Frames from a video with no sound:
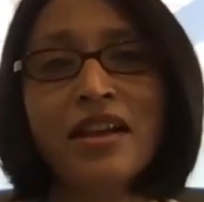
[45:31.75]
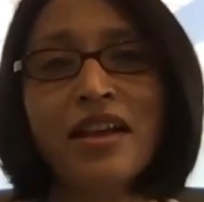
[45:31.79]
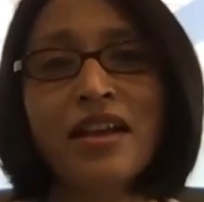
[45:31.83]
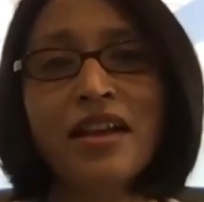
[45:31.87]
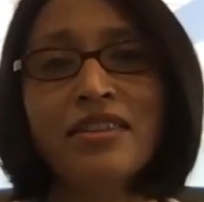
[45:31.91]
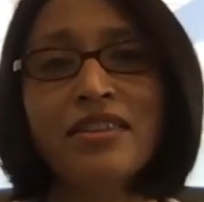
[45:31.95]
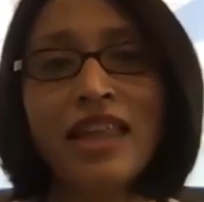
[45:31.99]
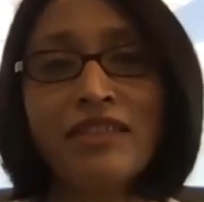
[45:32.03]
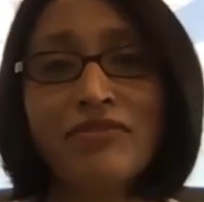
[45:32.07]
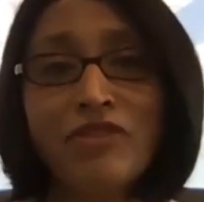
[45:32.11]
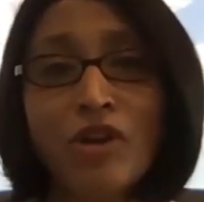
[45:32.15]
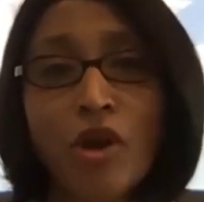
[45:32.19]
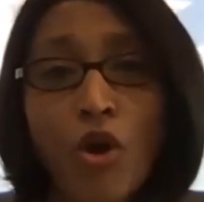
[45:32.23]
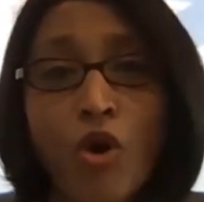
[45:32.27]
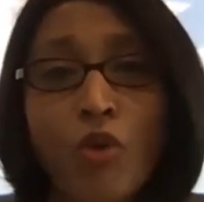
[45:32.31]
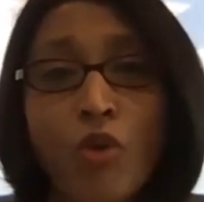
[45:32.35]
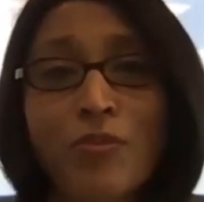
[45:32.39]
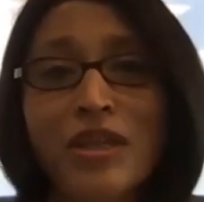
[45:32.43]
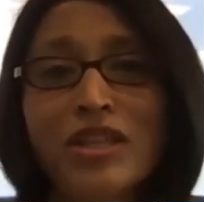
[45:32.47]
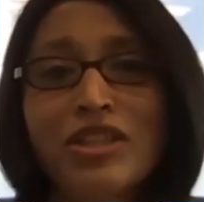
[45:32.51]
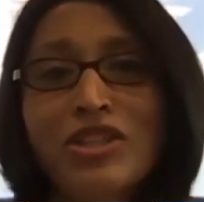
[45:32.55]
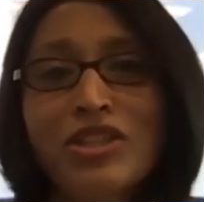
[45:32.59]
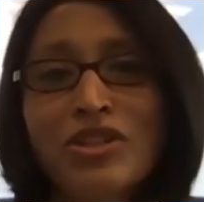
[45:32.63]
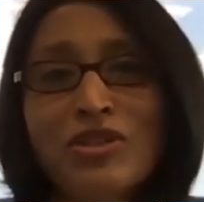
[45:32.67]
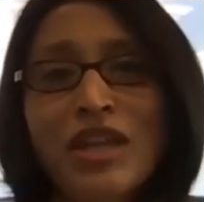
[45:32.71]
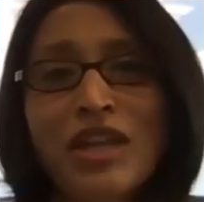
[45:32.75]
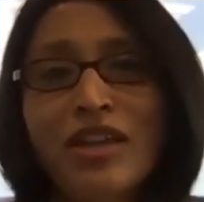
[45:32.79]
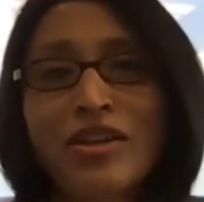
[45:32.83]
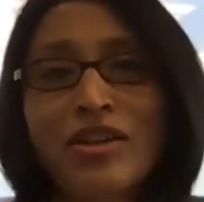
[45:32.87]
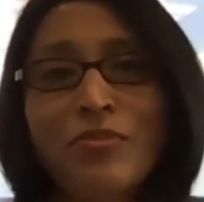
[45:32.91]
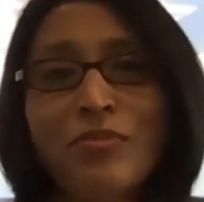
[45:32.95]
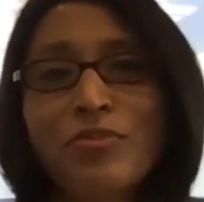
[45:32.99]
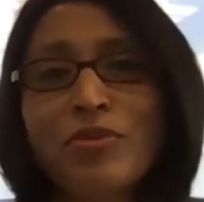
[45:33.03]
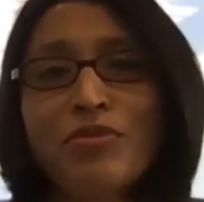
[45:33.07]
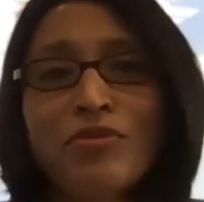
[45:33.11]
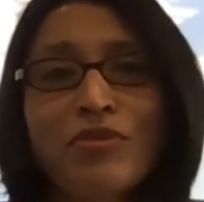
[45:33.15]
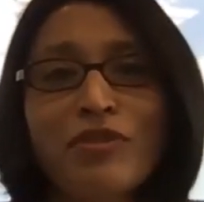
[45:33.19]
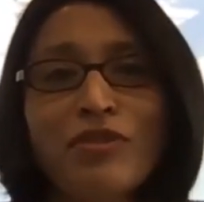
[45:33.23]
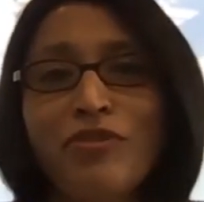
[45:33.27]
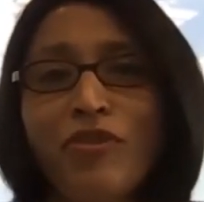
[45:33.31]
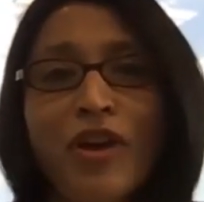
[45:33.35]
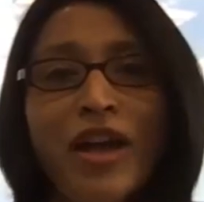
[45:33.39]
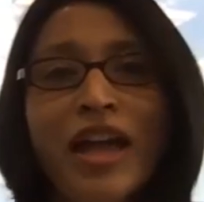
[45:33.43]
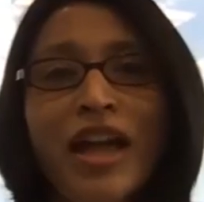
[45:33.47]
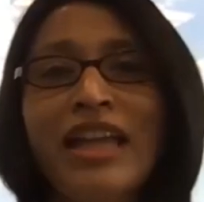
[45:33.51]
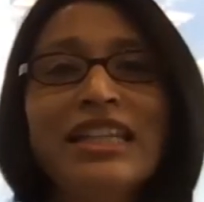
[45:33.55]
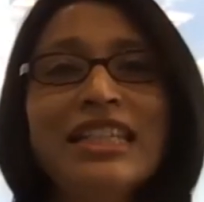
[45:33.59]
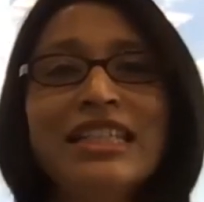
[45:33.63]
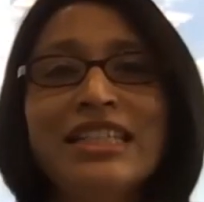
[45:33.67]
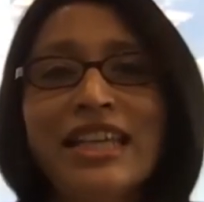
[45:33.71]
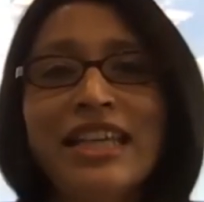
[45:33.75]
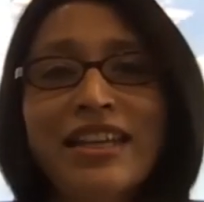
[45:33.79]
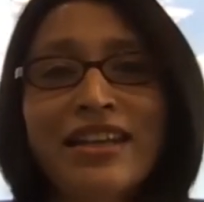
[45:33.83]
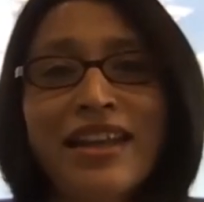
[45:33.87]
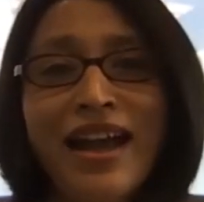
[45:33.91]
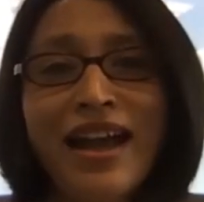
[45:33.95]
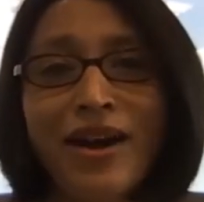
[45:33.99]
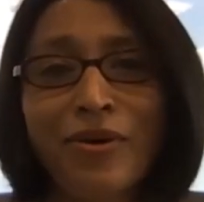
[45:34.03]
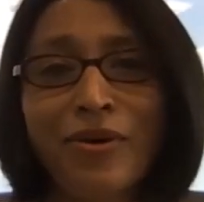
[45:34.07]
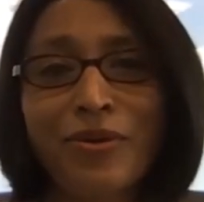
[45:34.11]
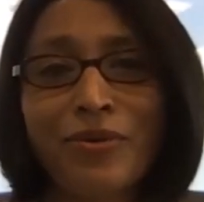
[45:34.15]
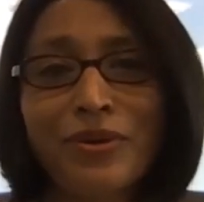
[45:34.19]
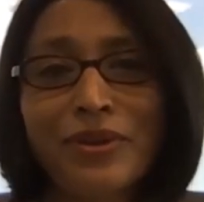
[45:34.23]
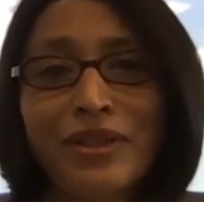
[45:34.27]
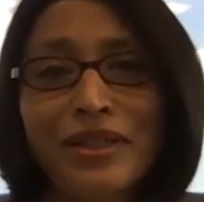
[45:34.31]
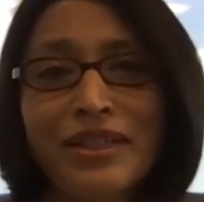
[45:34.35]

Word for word: that we're hoping to get approval for any day now.